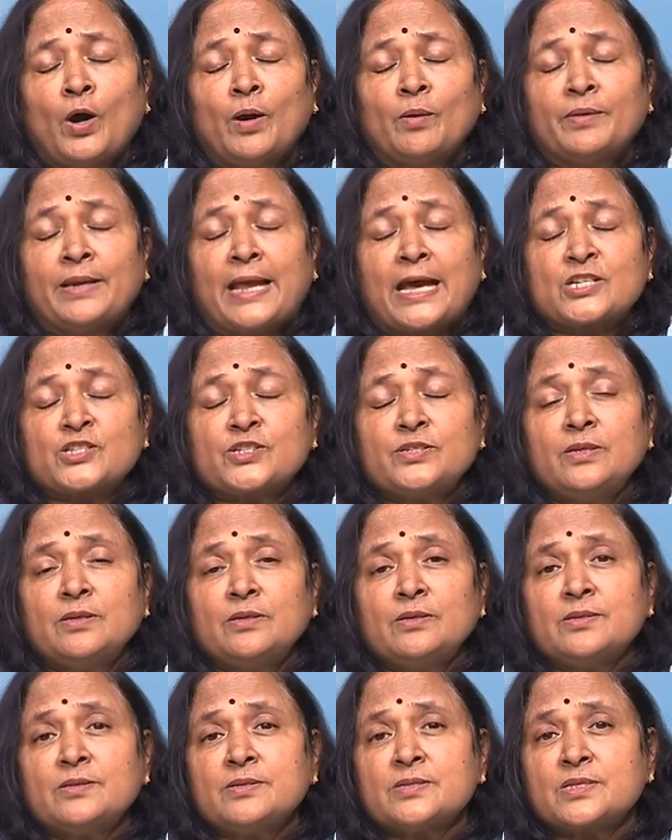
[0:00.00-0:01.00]

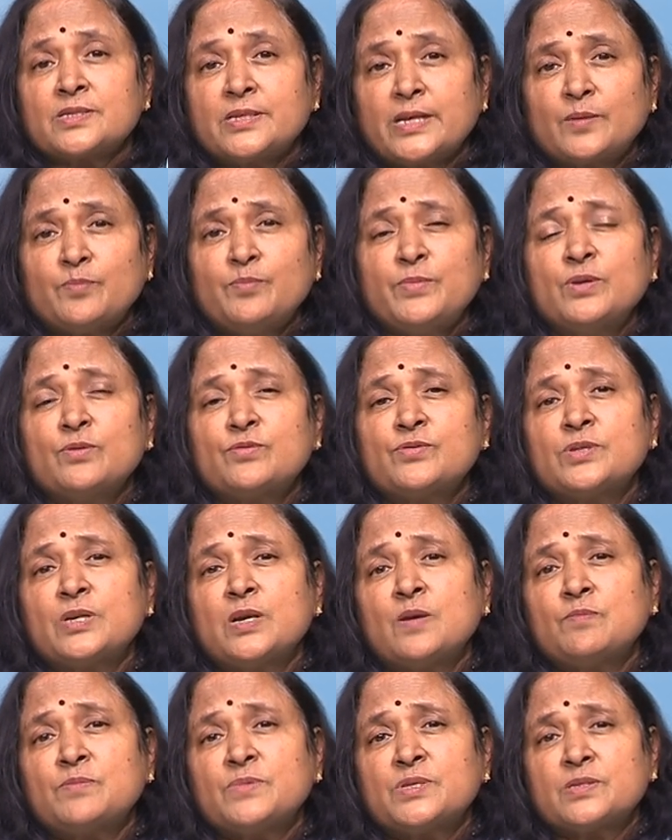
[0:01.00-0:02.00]
national, state
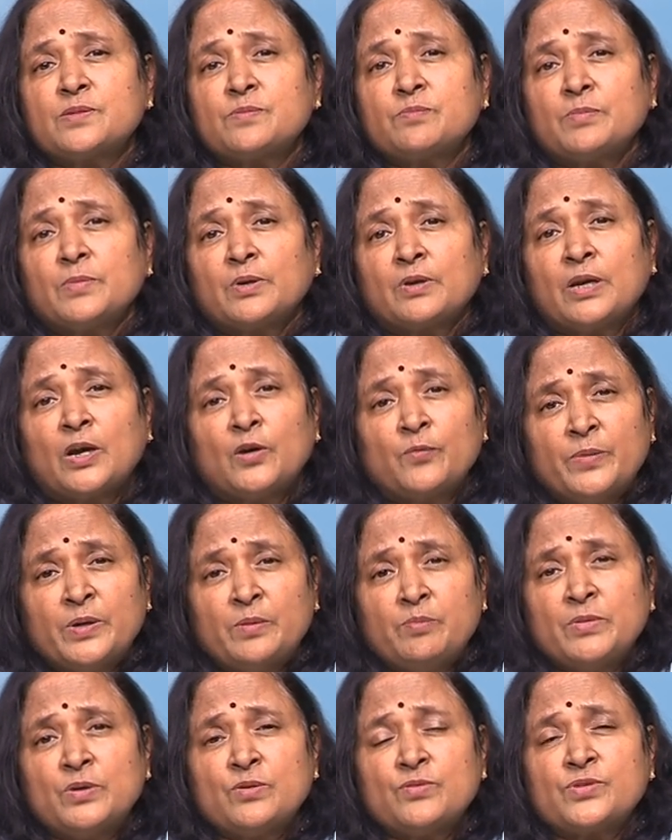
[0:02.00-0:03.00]
museums, government
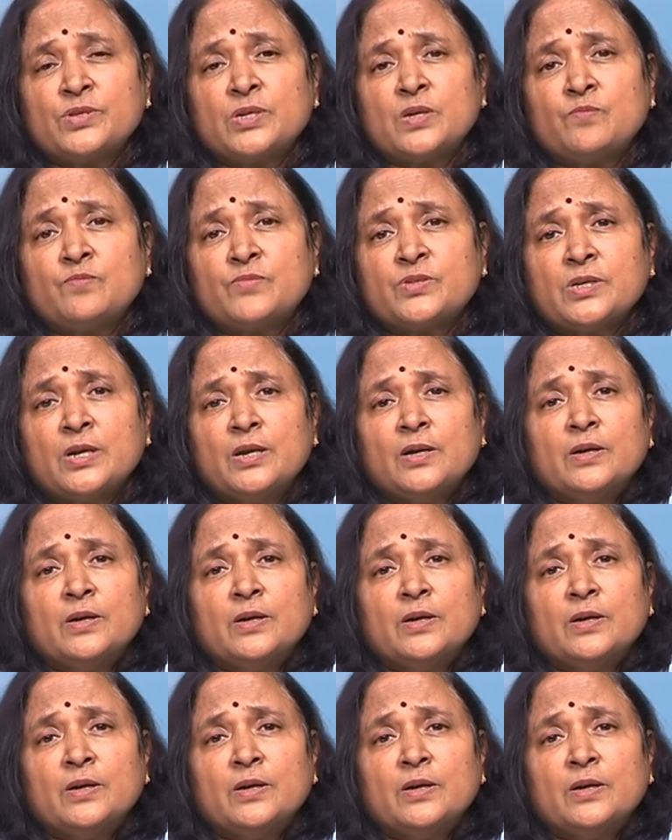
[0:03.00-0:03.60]
museums.